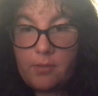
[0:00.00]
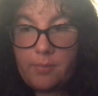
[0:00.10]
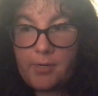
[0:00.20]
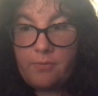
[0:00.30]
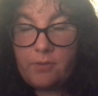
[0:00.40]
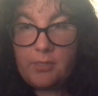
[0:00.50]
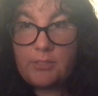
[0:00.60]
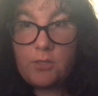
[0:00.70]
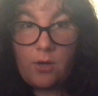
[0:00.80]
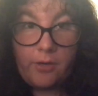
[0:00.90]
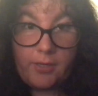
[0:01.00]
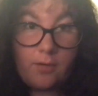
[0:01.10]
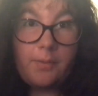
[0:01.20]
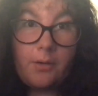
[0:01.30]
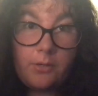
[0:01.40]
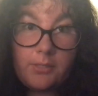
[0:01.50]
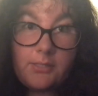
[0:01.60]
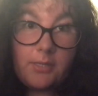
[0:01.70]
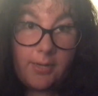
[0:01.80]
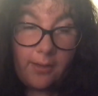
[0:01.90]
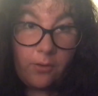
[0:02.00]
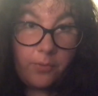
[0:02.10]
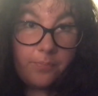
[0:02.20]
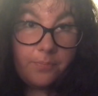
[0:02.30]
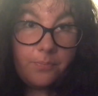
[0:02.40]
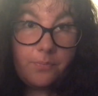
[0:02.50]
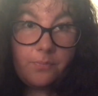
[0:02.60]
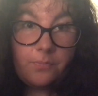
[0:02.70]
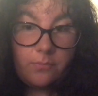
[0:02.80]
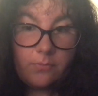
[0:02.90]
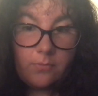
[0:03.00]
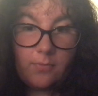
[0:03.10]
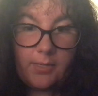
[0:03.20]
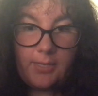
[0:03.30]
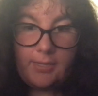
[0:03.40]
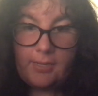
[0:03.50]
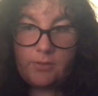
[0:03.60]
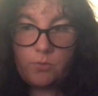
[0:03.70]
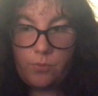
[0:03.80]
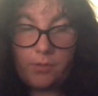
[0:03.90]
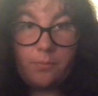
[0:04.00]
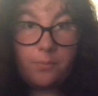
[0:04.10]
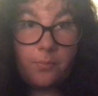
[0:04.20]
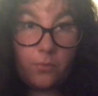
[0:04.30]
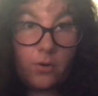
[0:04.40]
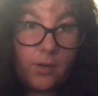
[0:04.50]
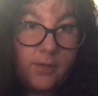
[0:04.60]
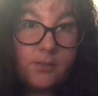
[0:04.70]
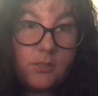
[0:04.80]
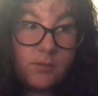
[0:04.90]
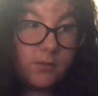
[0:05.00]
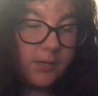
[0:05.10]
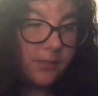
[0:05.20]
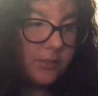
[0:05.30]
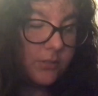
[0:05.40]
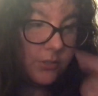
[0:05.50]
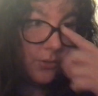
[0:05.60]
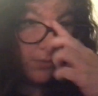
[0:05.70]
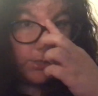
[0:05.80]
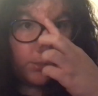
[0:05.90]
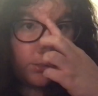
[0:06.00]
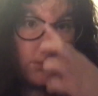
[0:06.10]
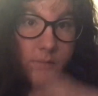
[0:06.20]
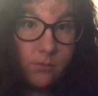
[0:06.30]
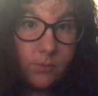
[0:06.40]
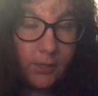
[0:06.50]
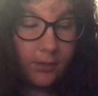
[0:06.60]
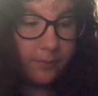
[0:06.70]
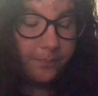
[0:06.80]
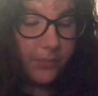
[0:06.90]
But I feel like talking about it is going to help, and that's what brought us to this, where